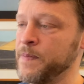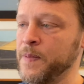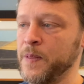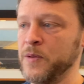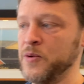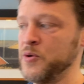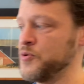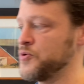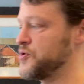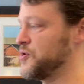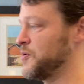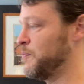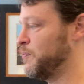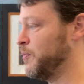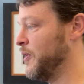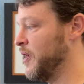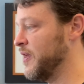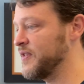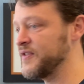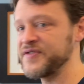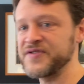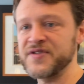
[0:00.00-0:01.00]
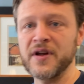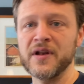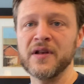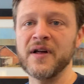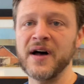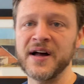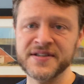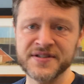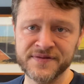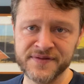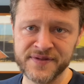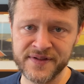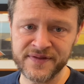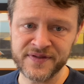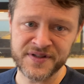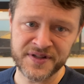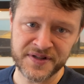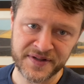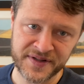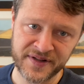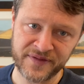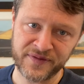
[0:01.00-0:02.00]
You should play this on lots of
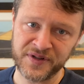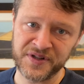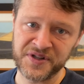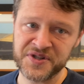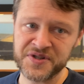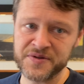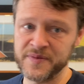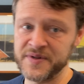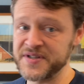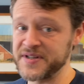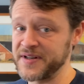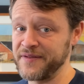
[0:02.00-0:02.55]
different instruments.